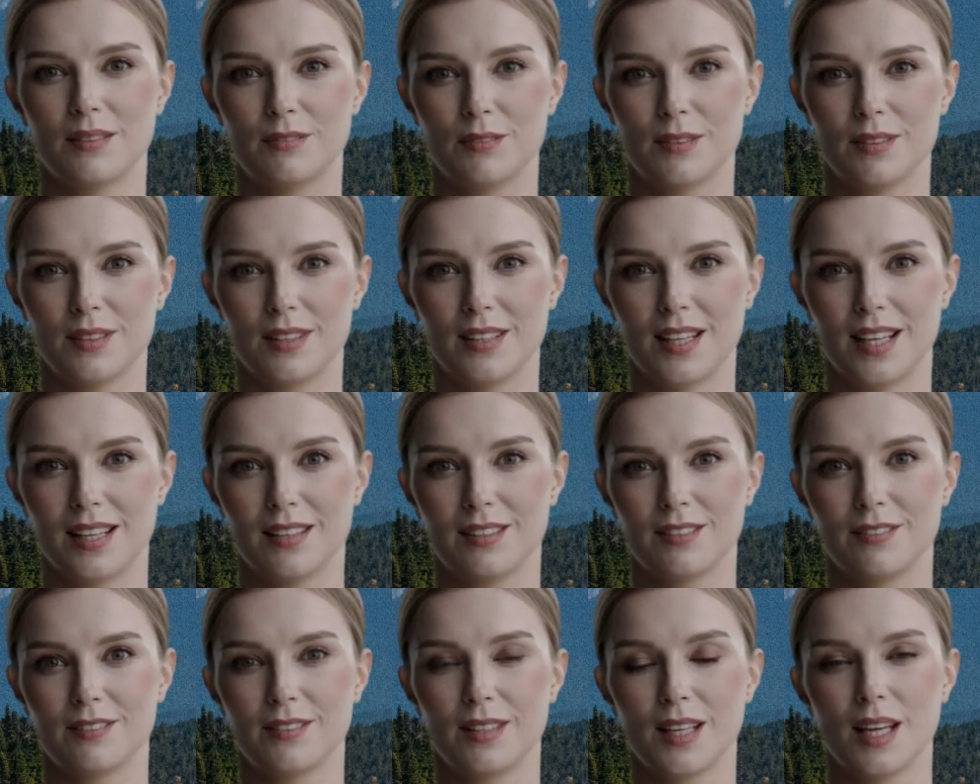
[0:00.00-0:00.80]
The
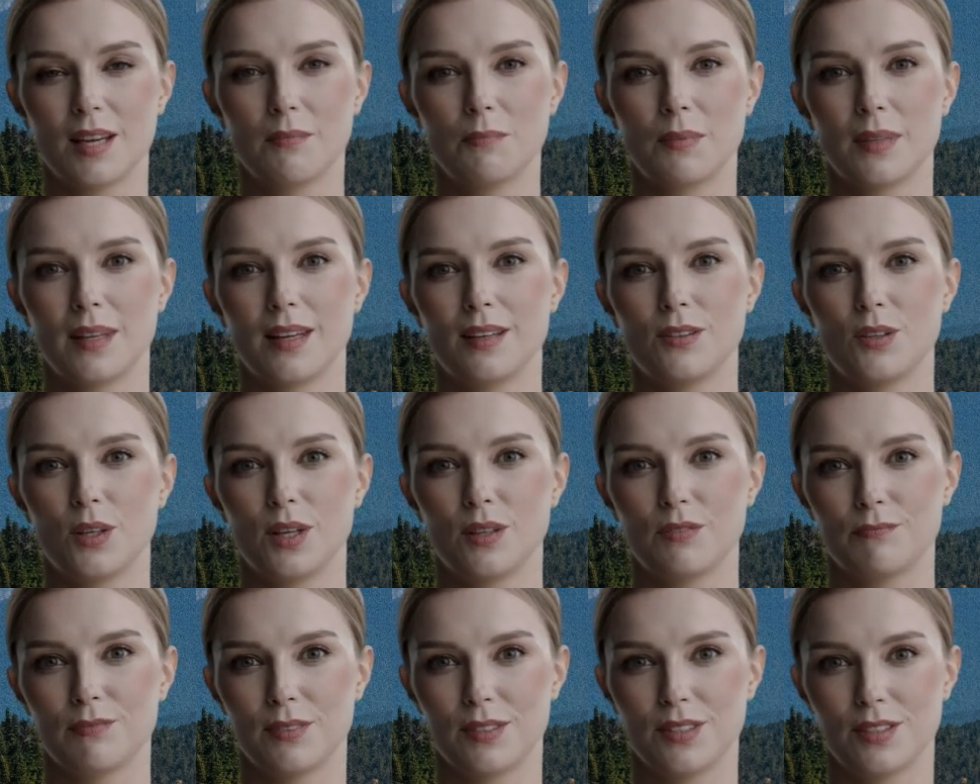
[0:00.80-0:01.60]
Canadian Camping and
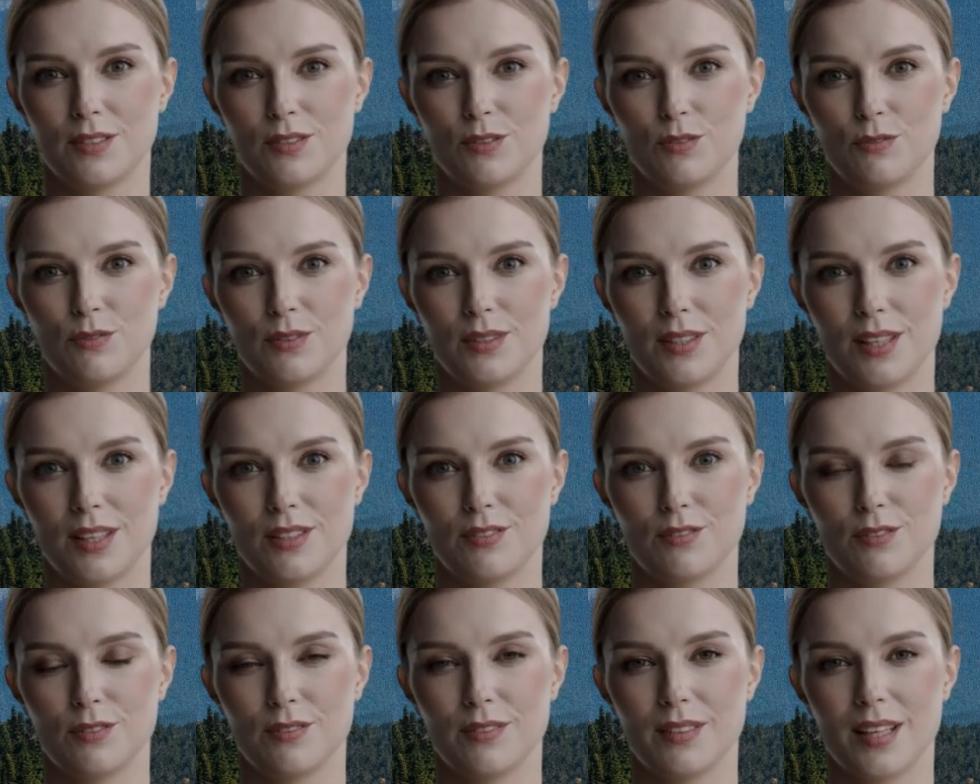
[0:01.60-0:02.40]
RV
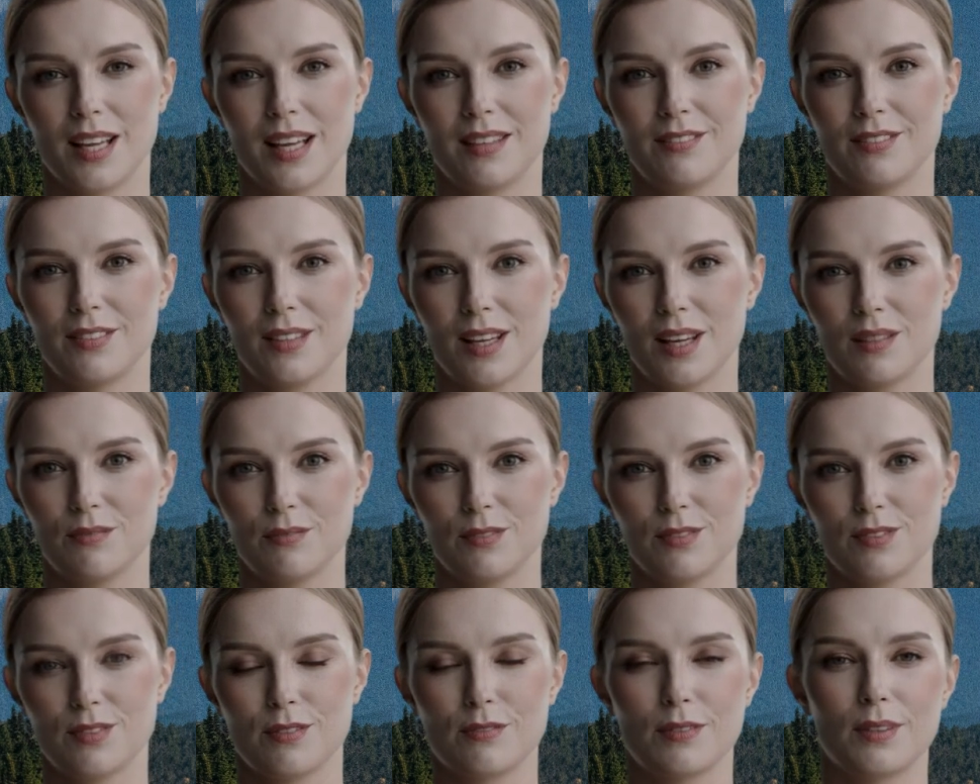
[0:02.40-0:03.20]
Association has
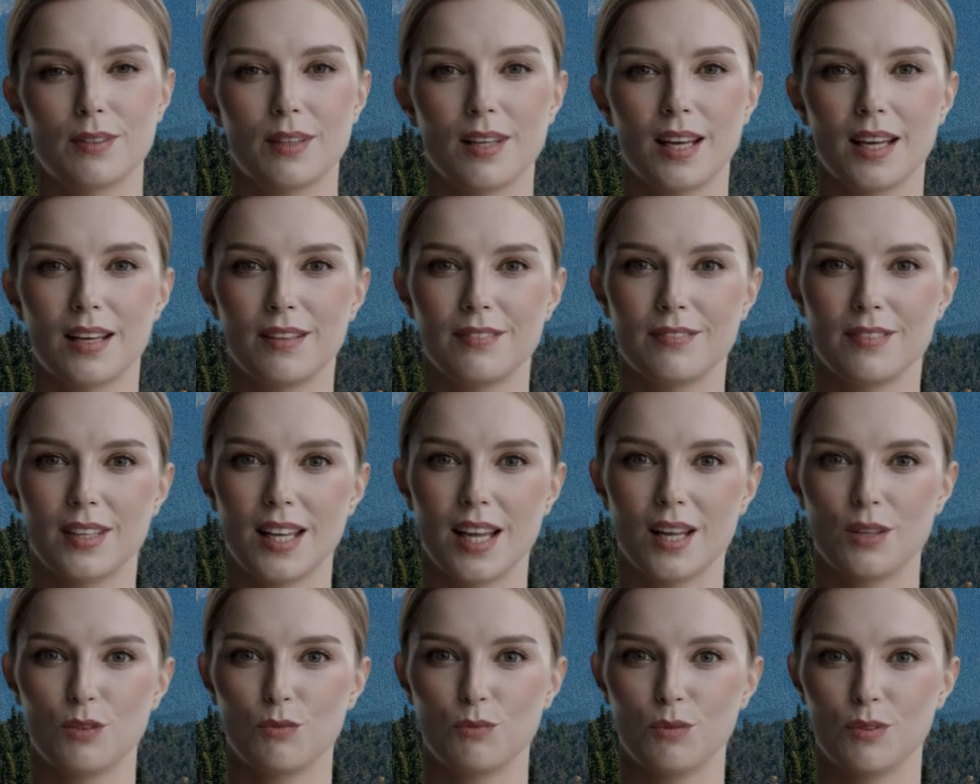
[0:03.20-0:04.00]
announced the 9th
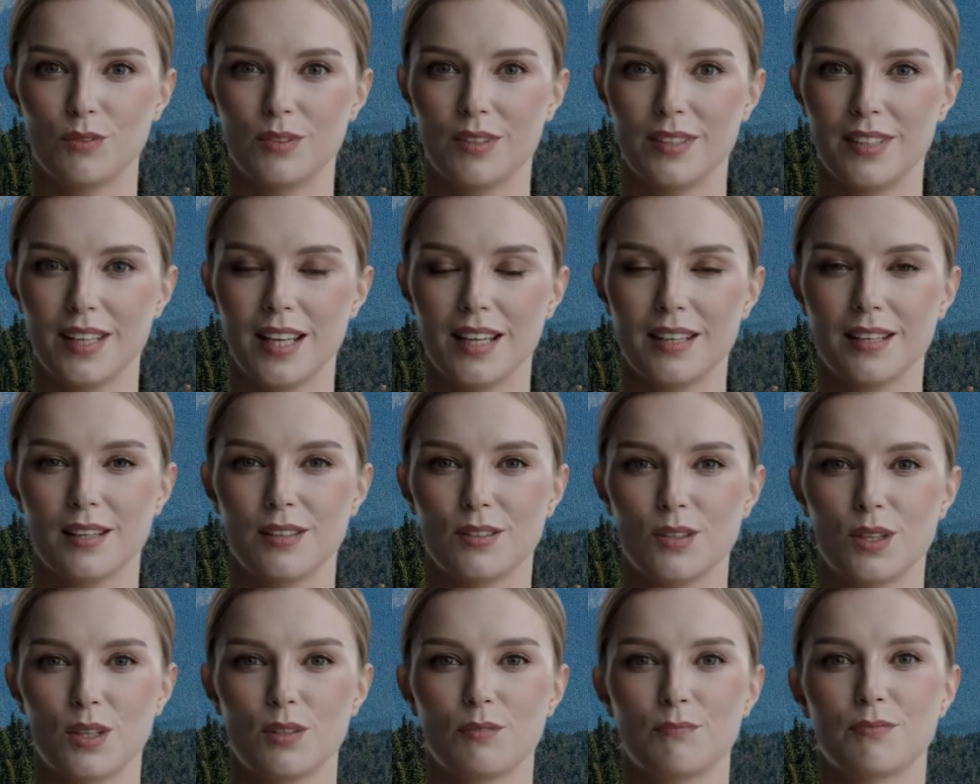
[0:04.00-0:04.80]
annual
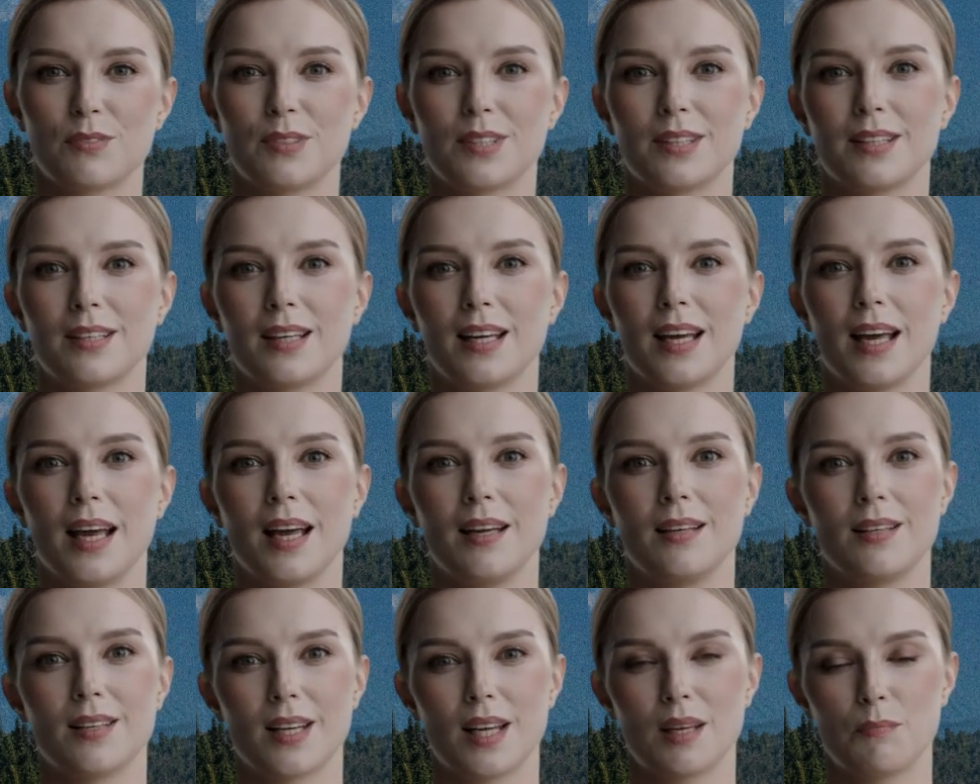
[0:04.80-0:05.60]
Canadian RV
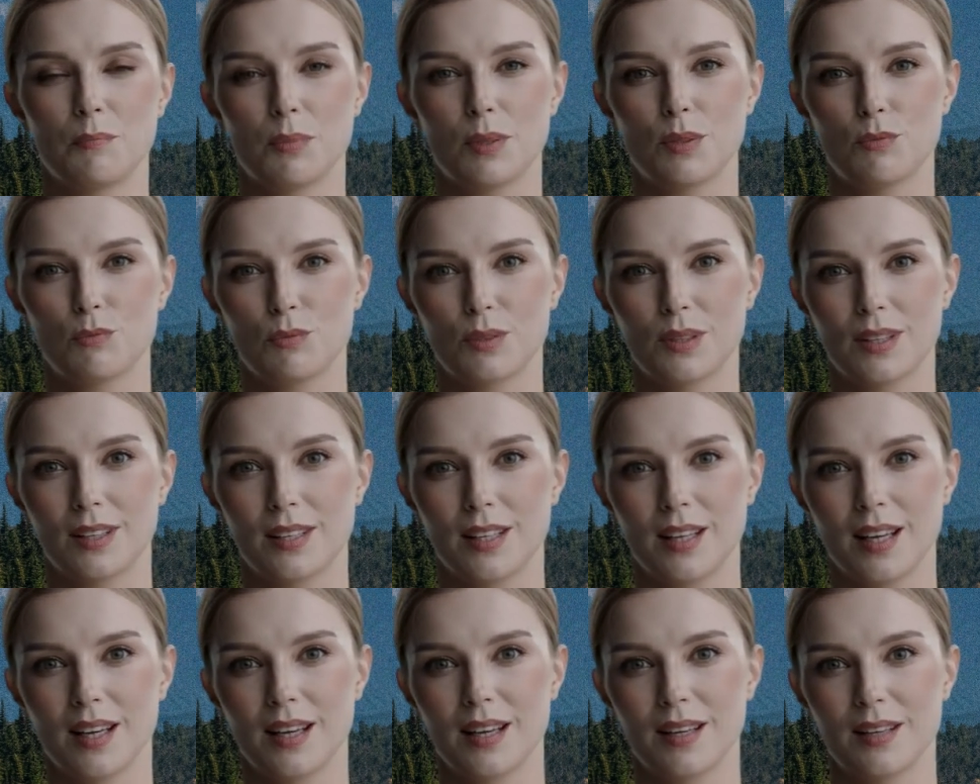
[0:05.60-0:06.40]
and Camping Week.